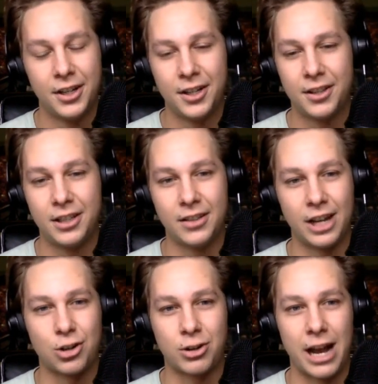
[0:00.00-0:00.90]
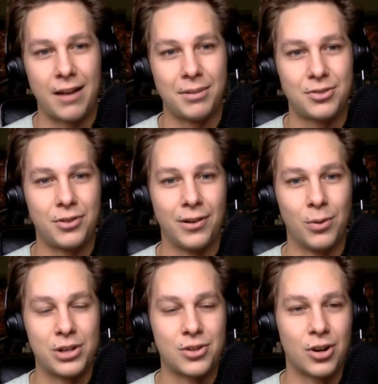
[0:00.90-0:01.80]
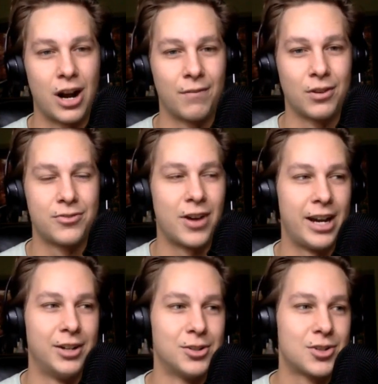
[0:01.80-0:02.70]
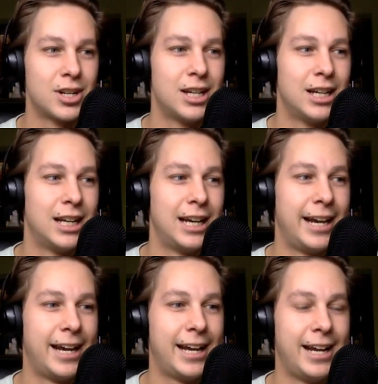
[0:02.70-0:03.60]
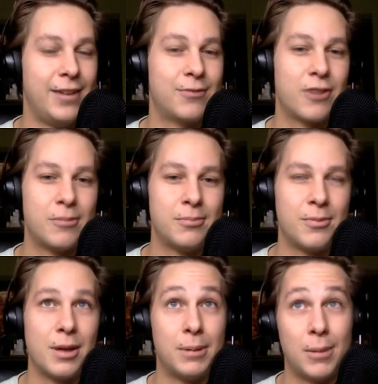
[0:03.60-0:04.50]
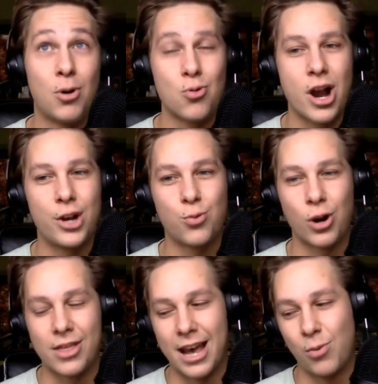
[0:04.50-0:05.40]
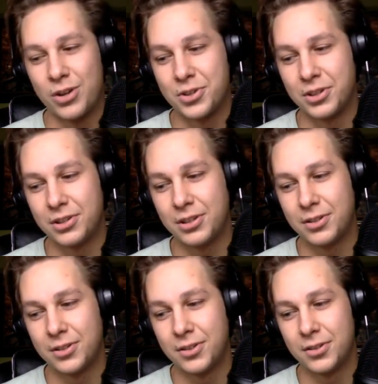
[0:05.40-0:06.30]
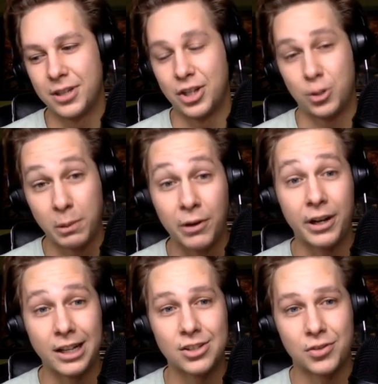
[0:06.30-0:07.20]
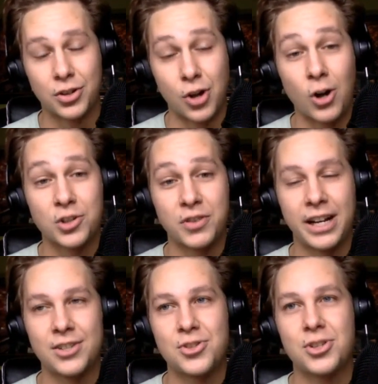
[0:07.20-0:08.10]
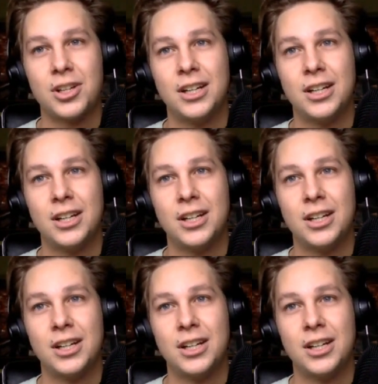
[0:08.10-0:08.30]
The electric atmosphere in the Western Conference Finals, and from the bubble run where that wasn't experience for Stars fans,